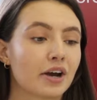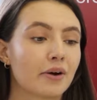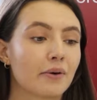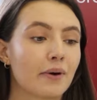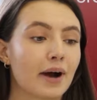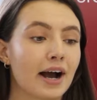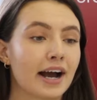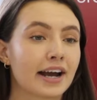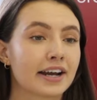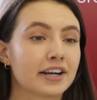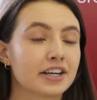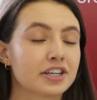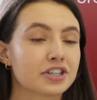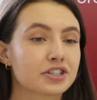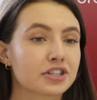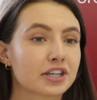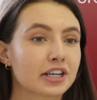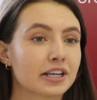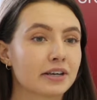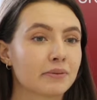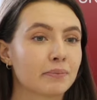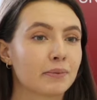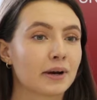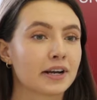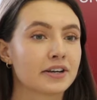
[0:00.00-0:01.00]
I
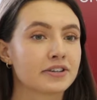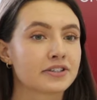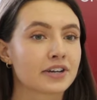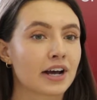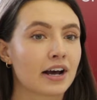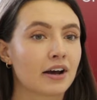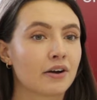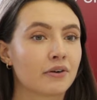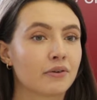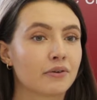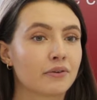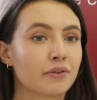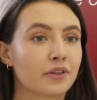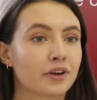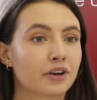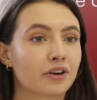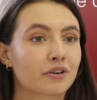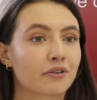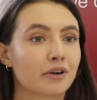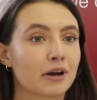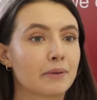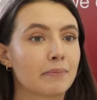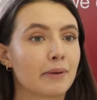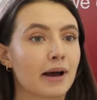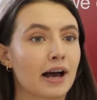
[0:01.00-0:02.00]
initially went down the
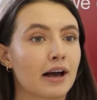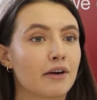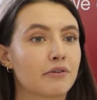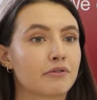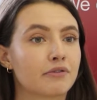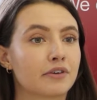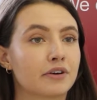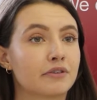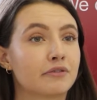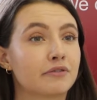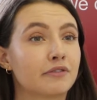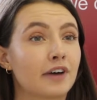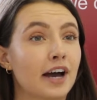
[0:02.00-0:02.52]
career path of